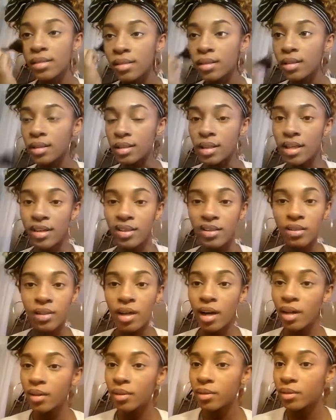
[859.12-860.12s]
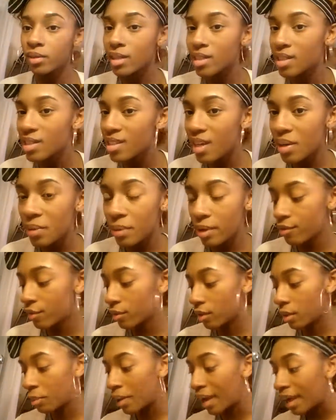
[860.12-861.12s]
because I stay away from
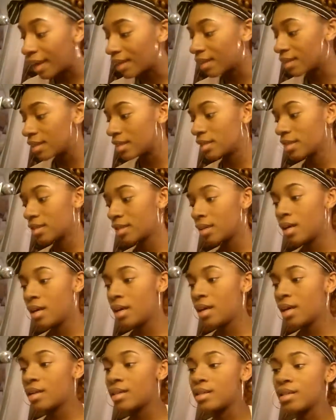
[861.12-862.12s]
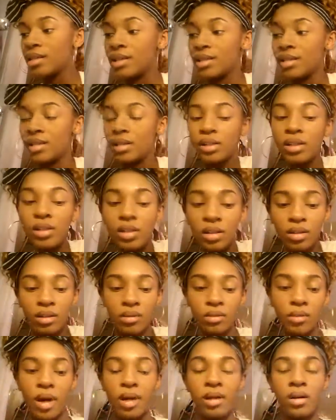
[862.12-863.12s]
the pinks because it doesn't look
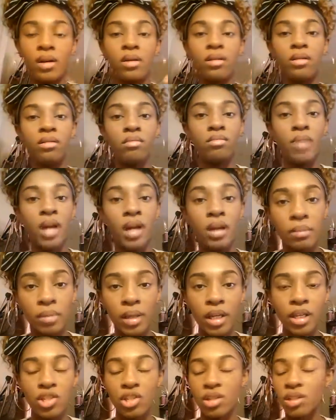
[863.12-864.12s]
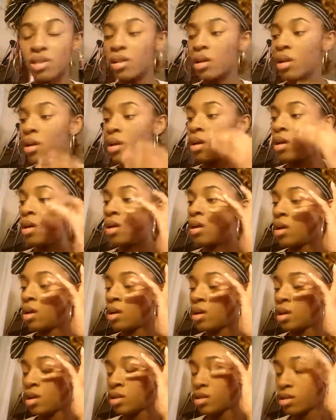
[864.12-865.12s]
right on my complexion.
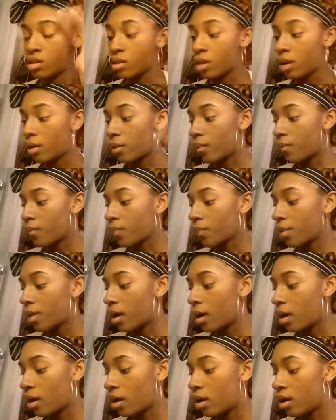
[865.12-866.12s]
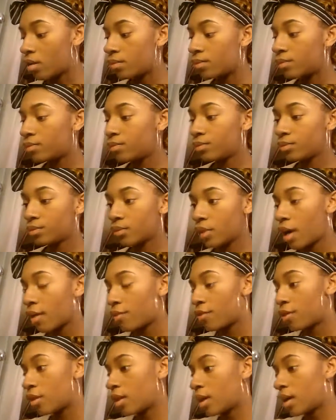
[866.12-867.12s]
So
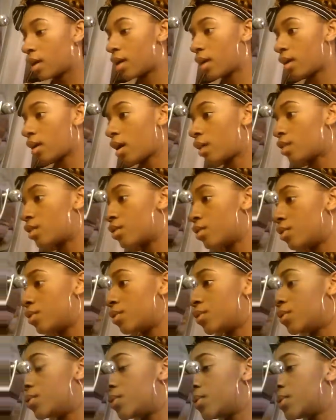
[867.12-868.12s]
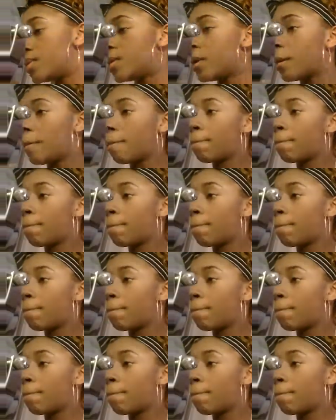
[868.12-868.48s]
after that, I use